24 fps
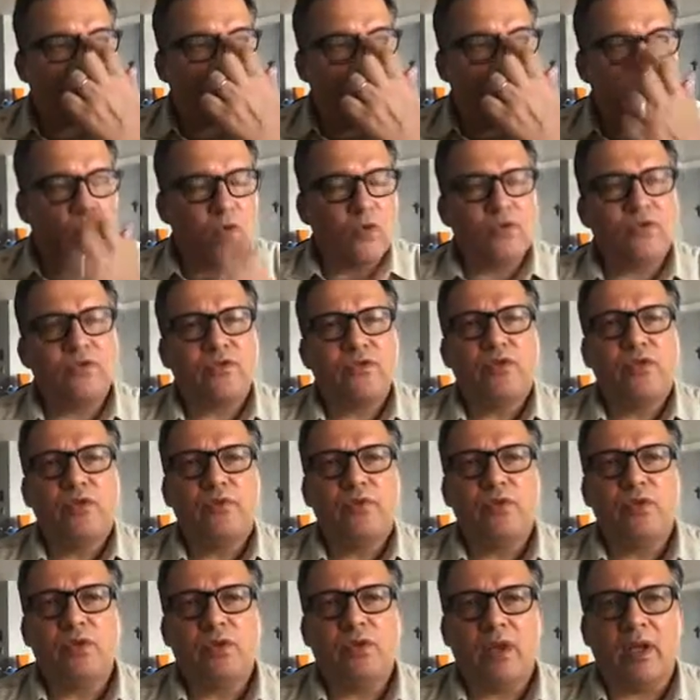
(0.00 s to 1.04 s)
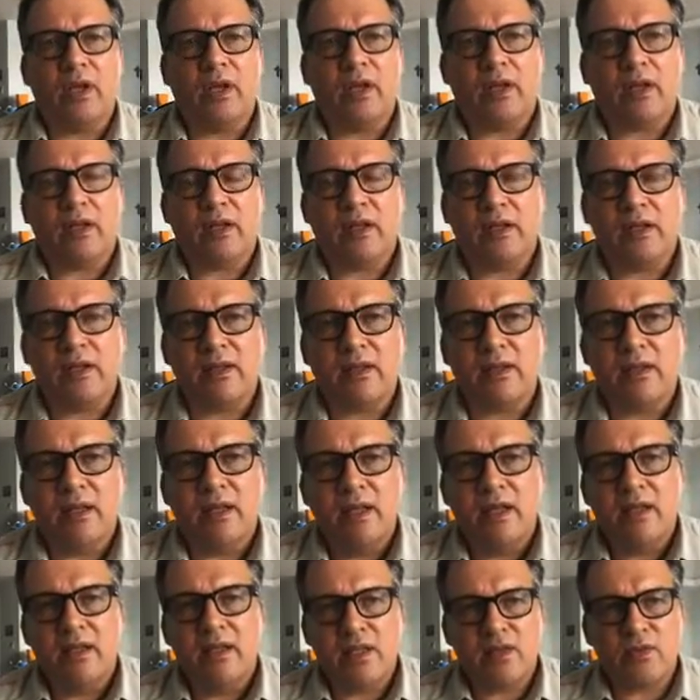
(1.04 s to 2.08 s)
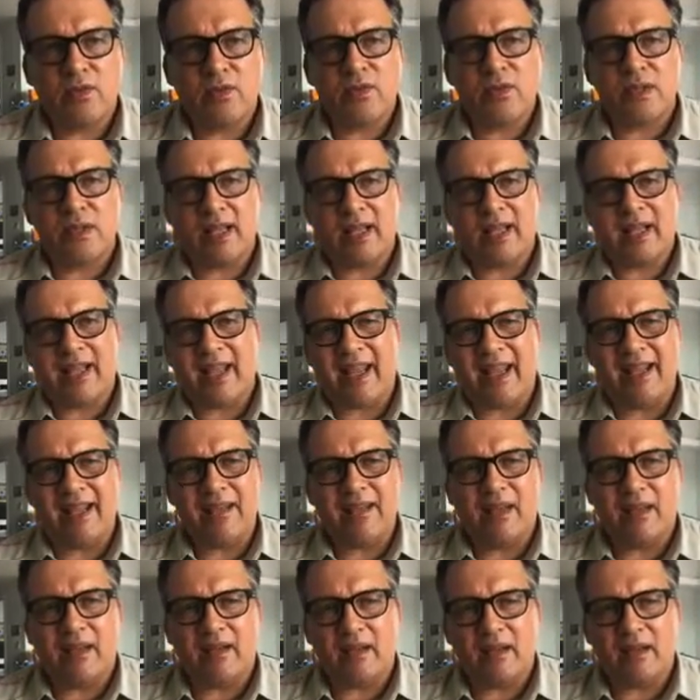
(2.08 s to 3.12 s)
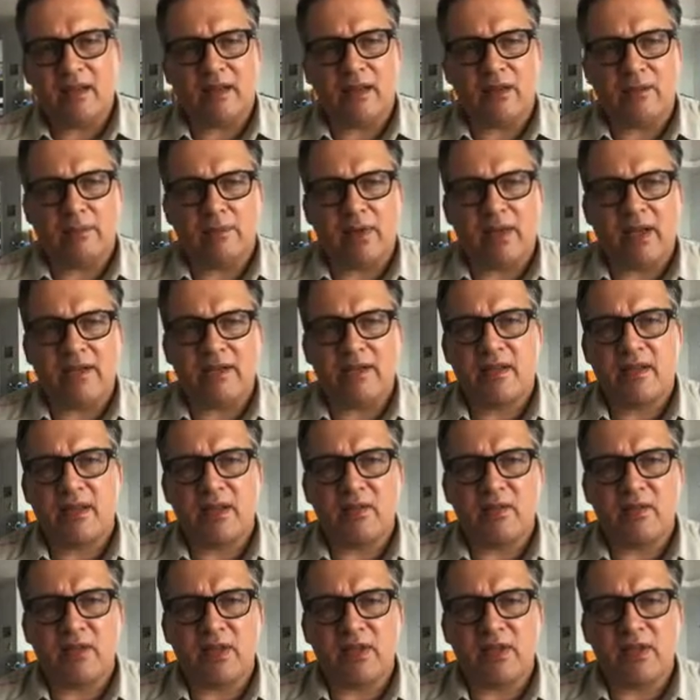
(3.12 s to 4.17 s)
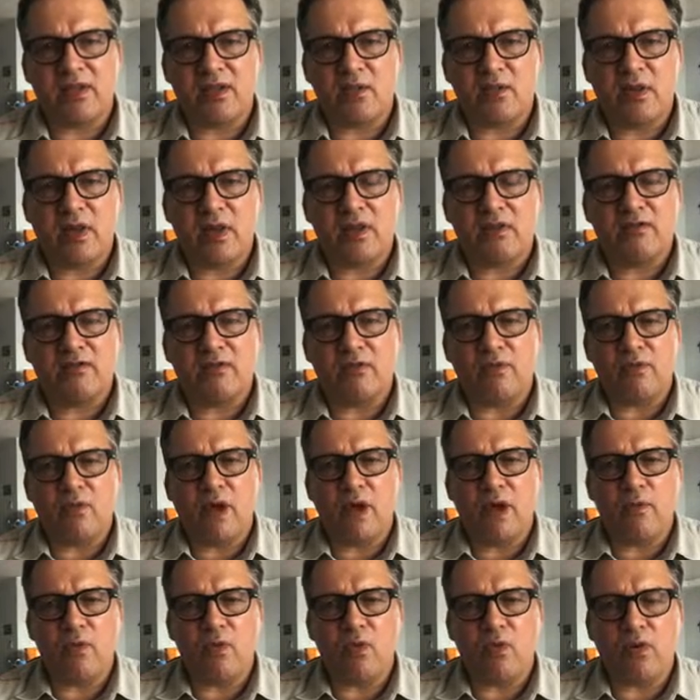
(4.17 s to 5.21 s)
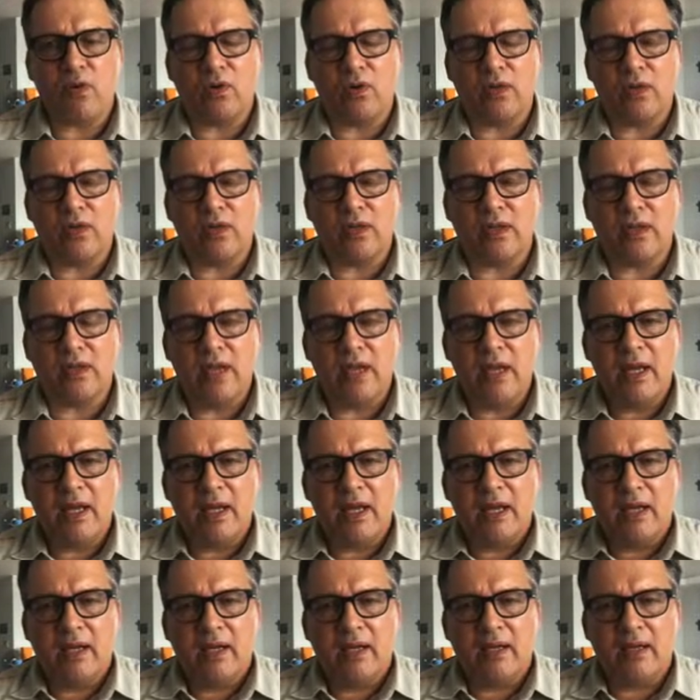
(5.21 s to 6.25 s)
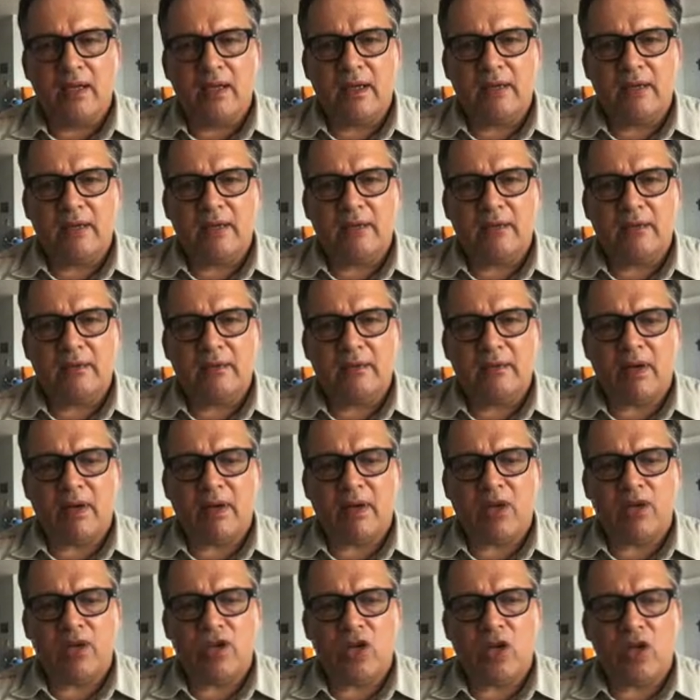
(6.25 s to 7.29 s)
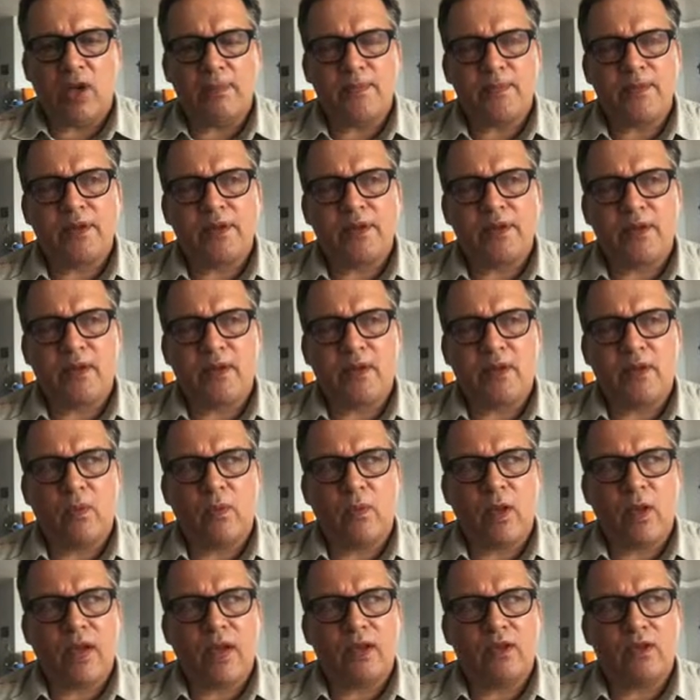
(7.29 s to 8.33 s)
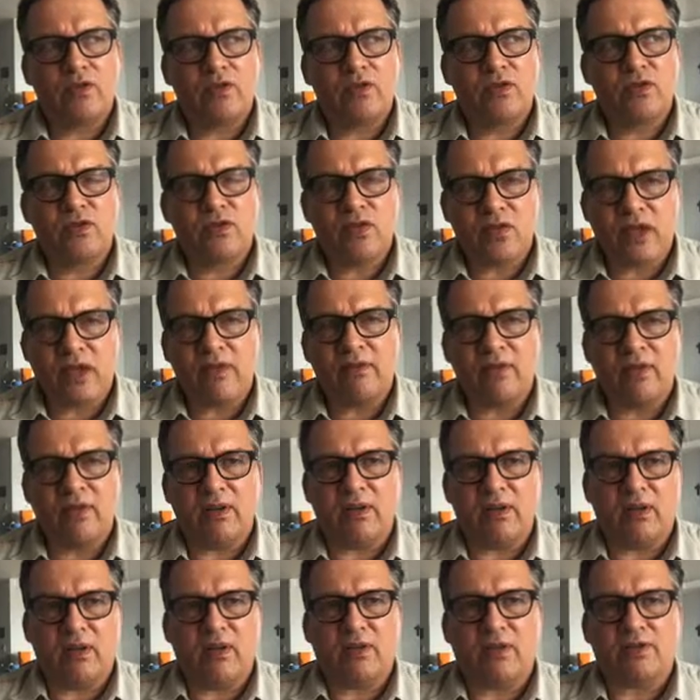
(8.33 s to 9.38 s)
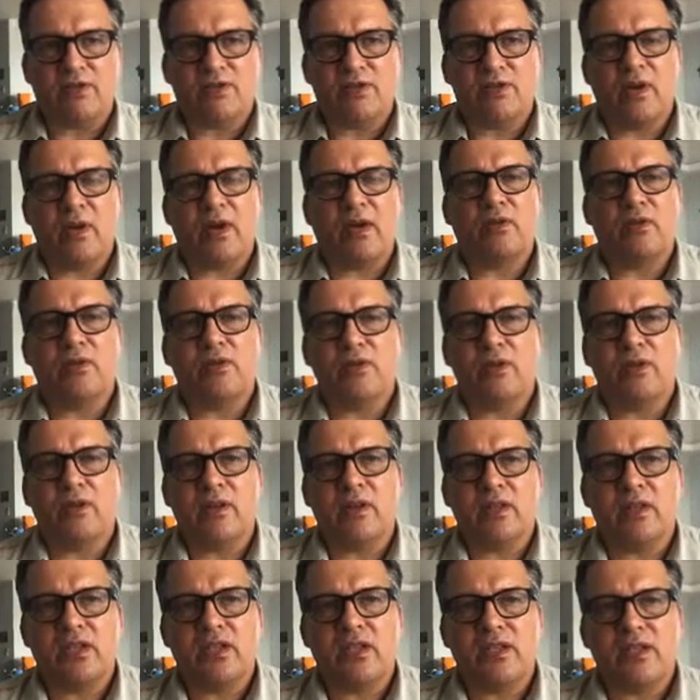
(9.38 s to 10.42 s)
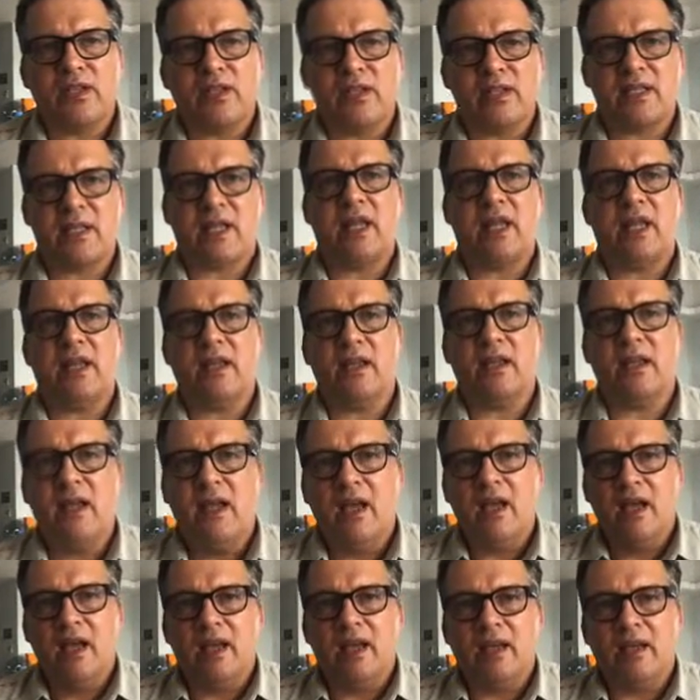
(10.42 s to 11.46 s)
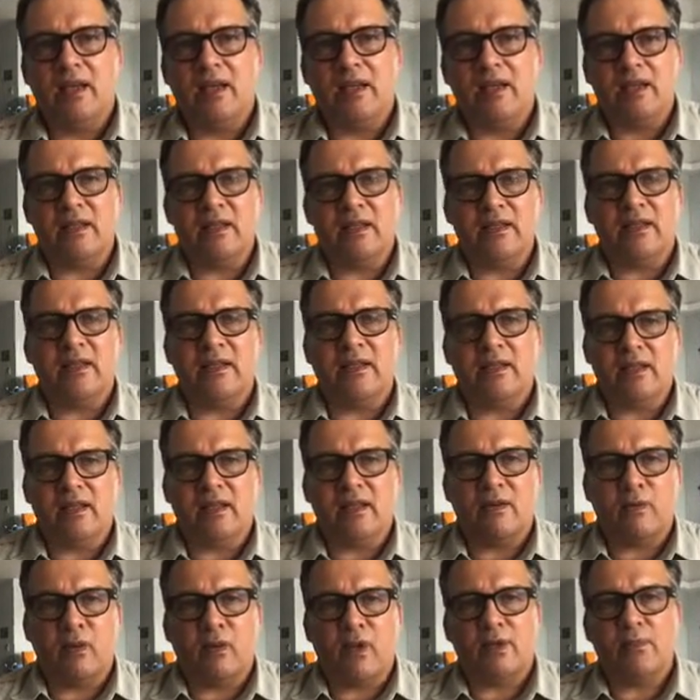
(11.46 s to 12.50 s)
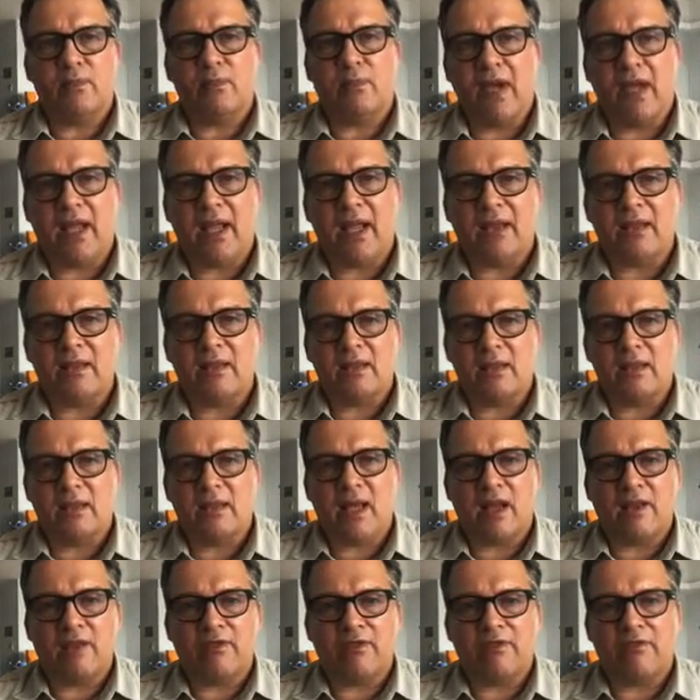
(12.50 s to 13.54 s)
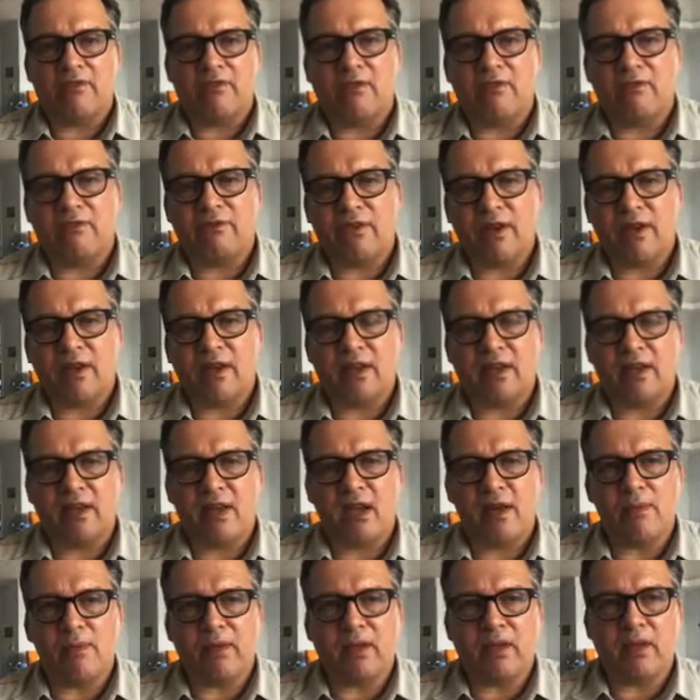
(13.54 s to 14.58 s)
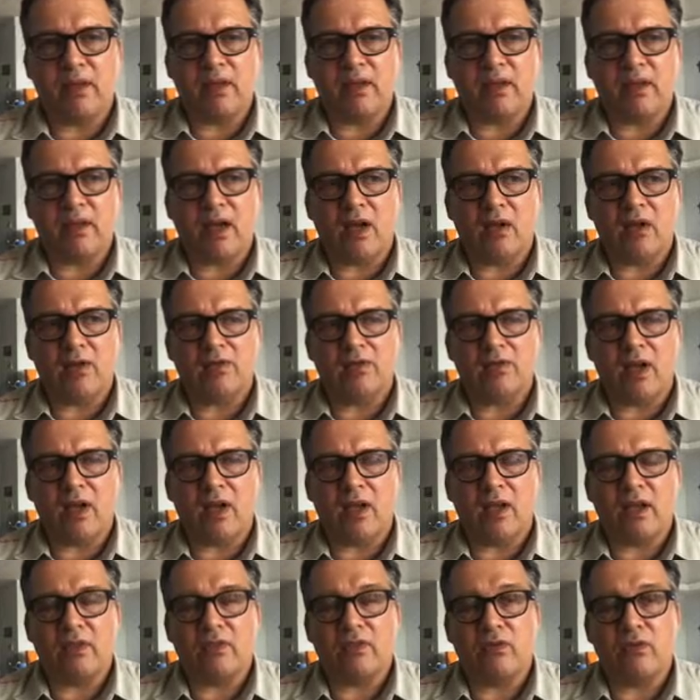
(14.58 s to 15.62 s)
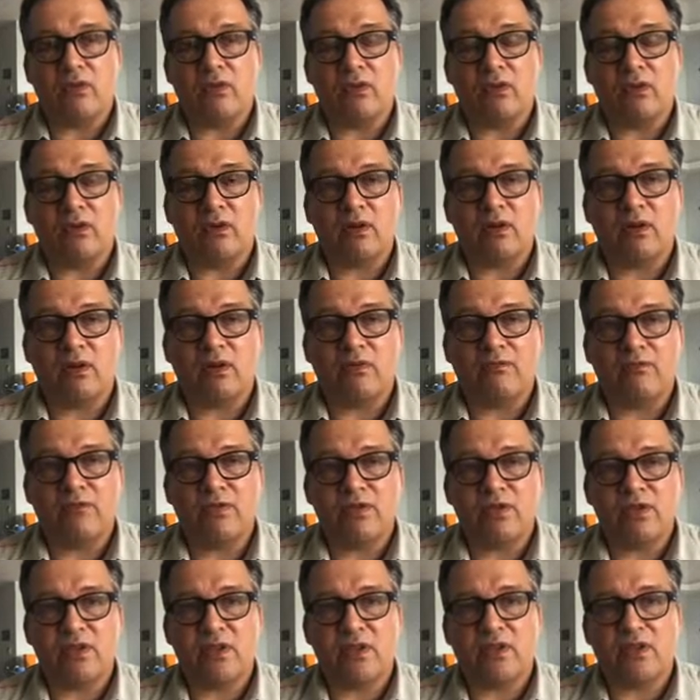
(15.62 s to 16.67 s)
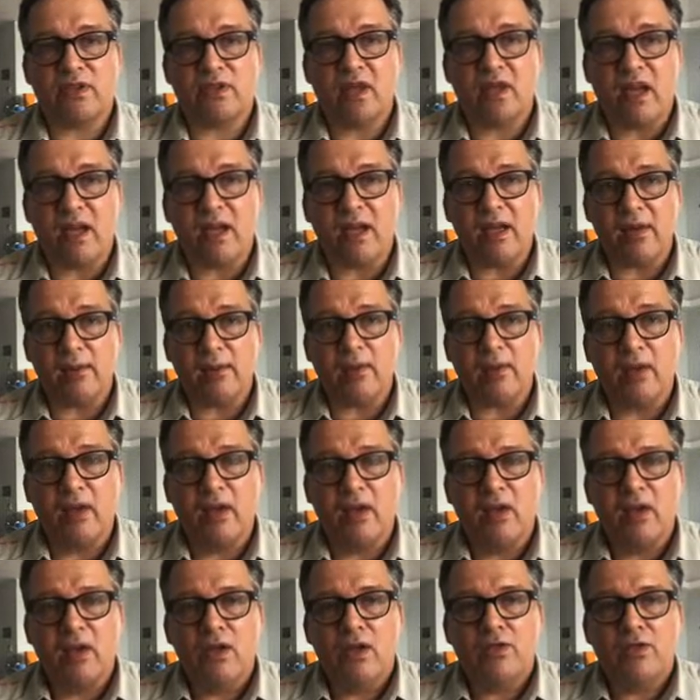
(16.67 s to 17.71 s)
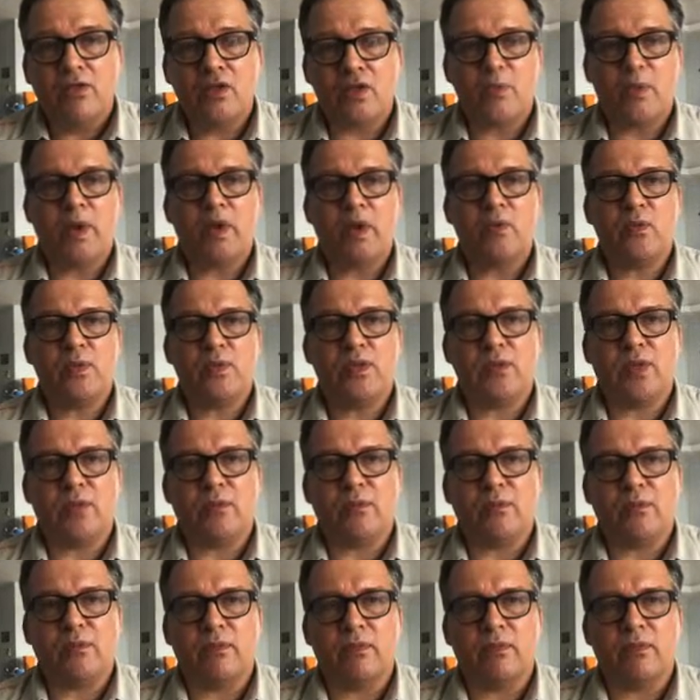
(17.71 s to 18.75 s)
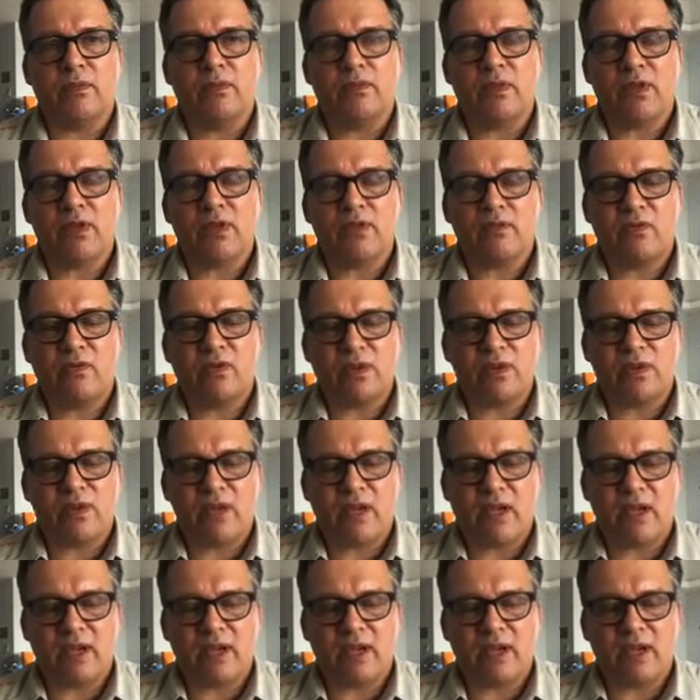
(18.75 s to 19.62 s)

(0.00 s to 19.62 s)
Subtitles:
moved to Munich, and this was like 800 and plus kilometers away from Hamburg, and my jobs required to travel a lot, so I could not just stay in one place and have Frederick coming in and out, so I had no physical time to spend with him. What was